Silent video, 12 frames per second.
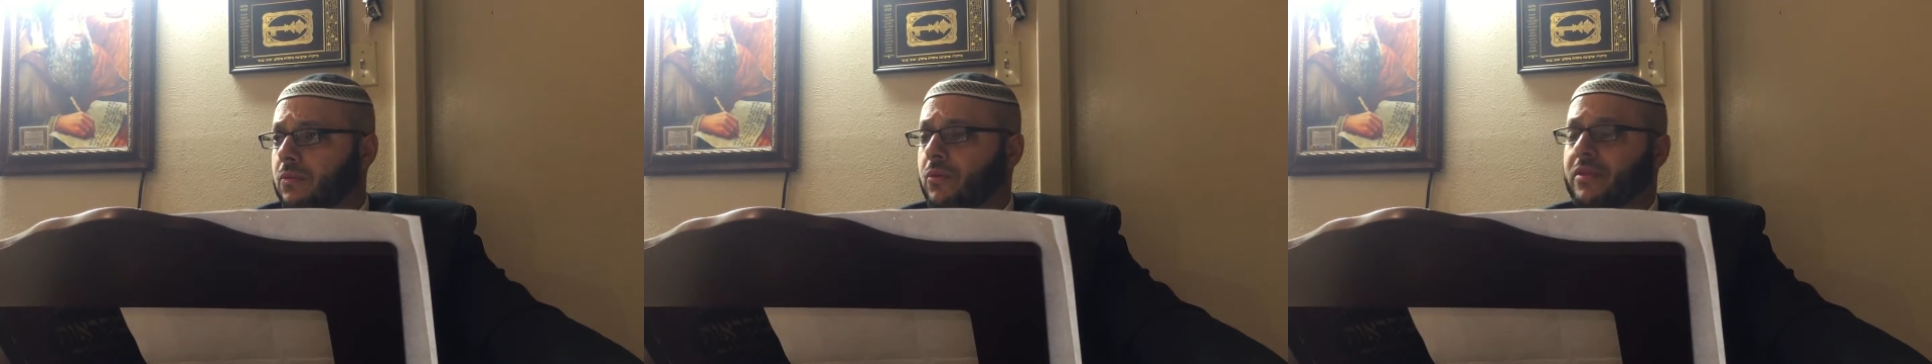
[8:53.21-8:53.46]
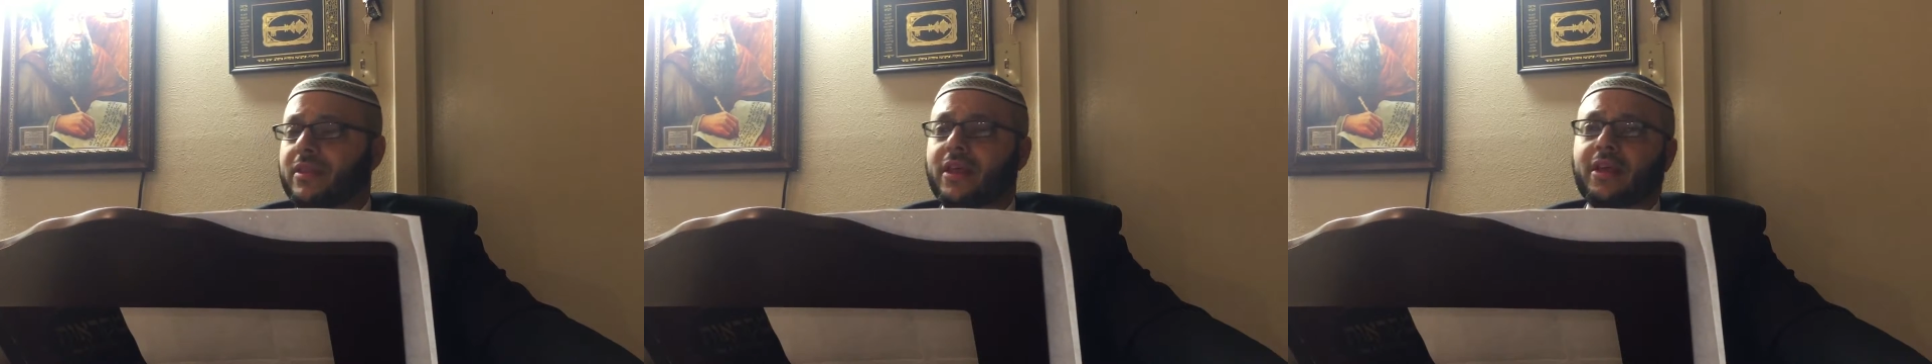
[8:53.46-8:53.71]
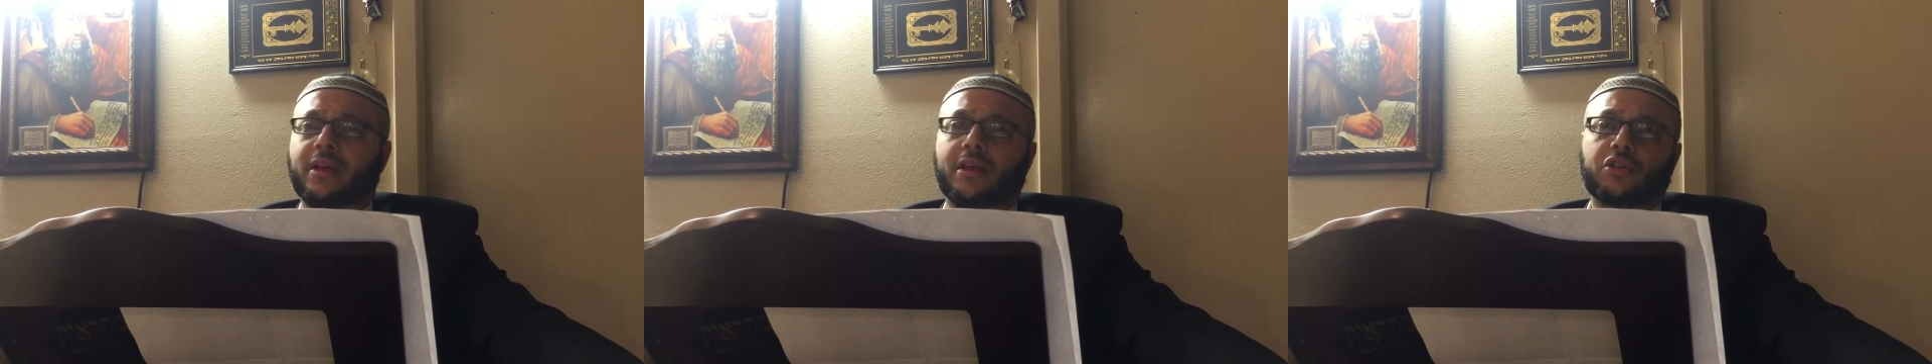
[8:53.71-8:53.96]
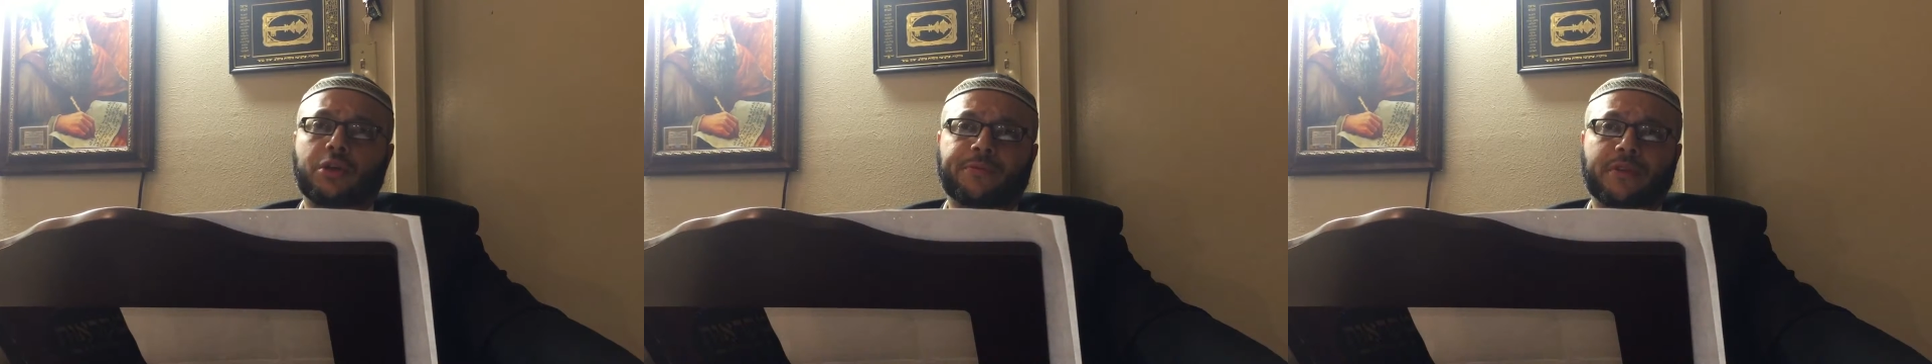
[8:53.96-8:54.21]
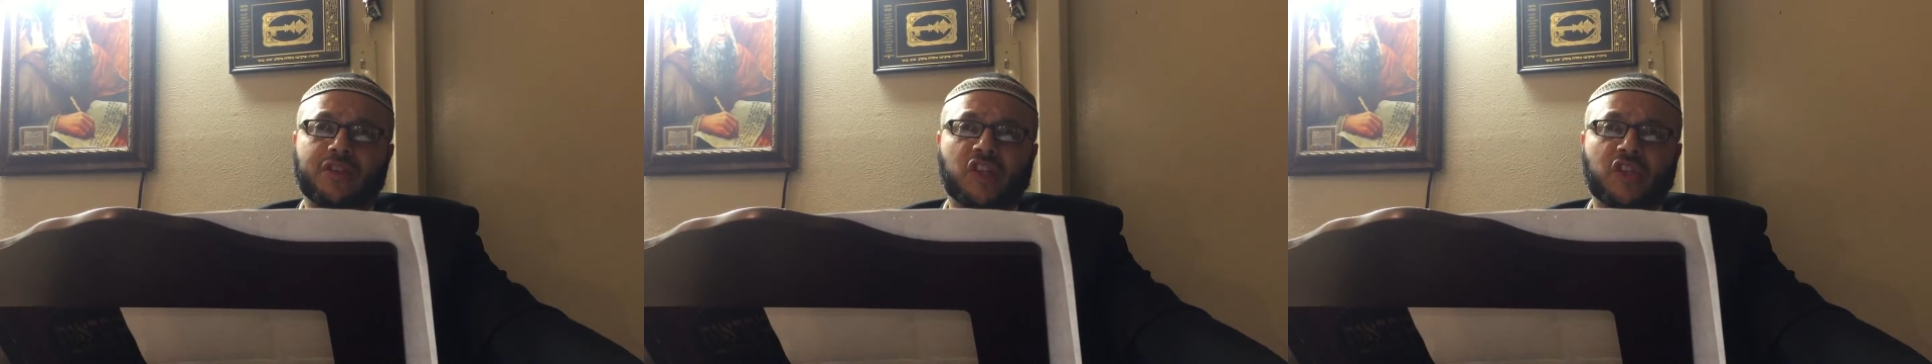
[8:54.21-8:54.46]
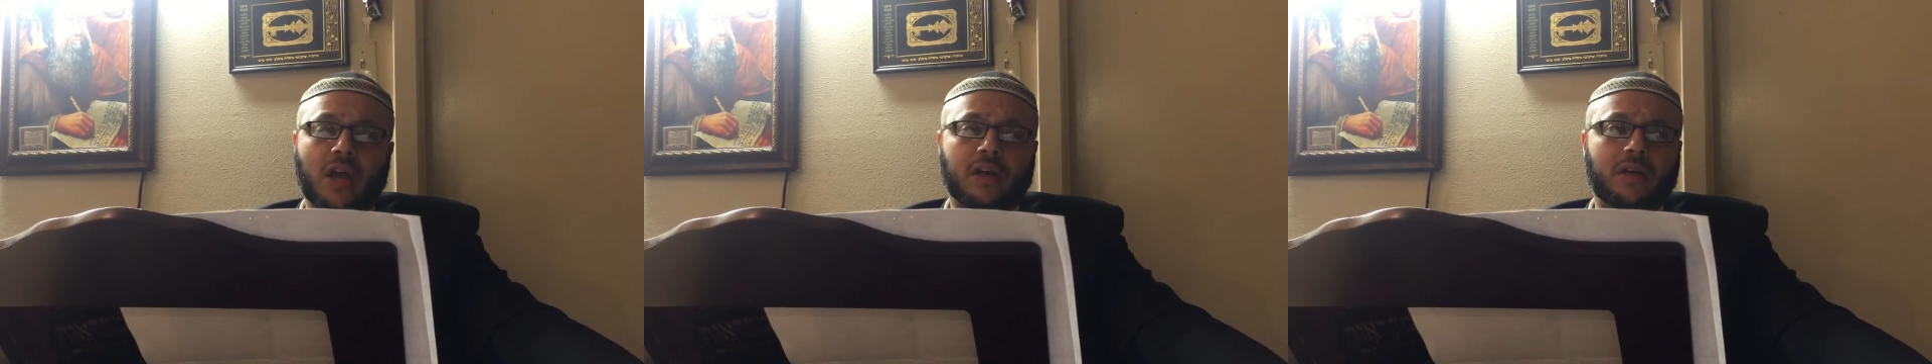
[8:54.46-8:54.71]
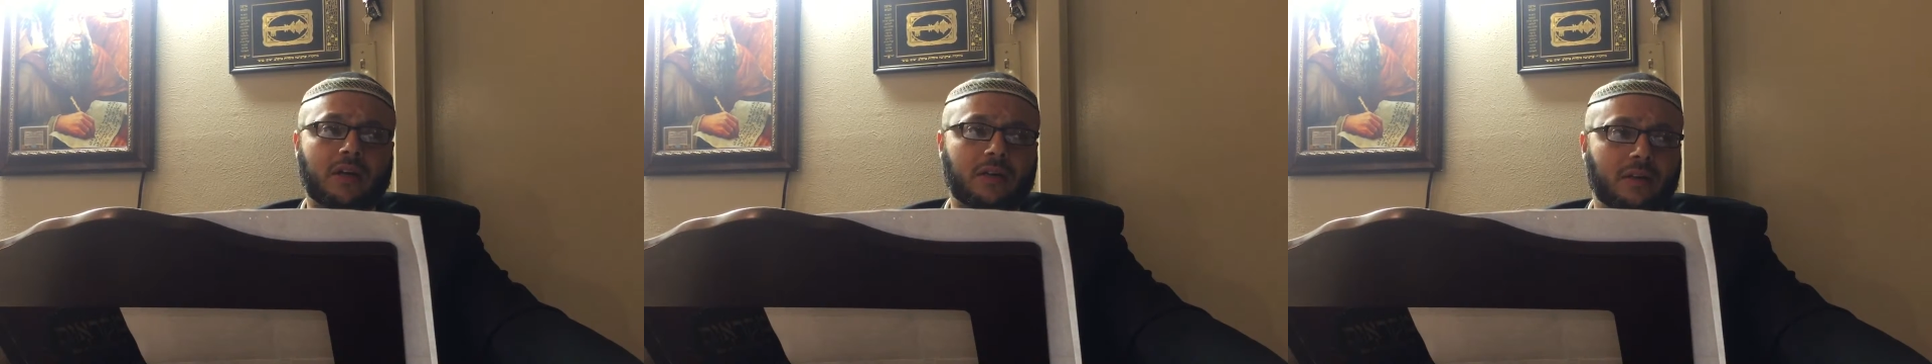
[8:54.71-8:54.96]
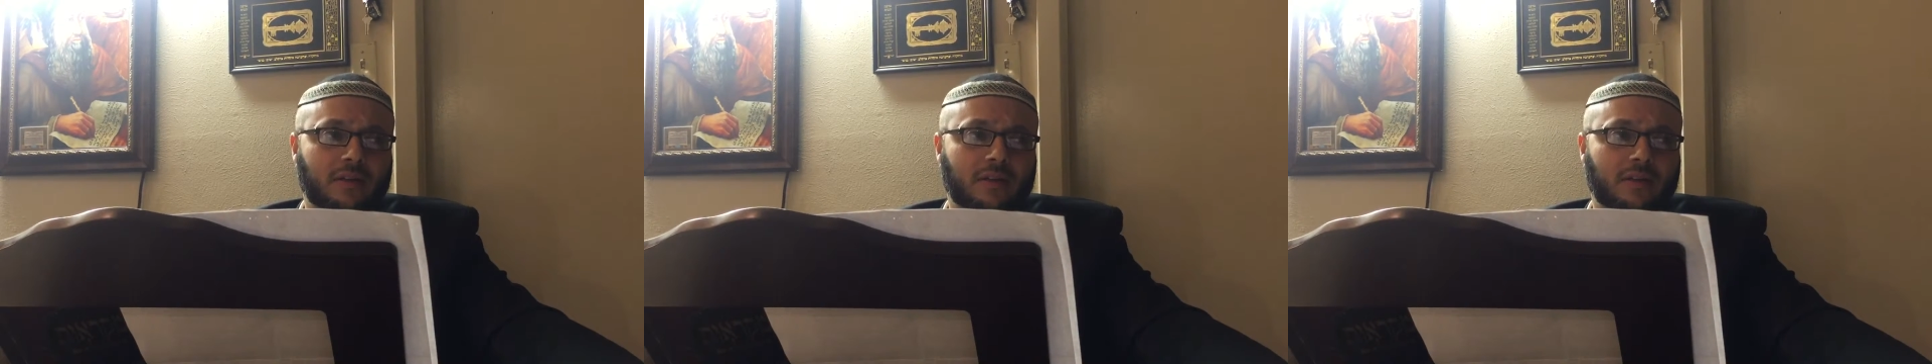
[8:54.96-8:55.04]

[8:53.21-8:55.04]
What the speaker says: When the Egyptians sunk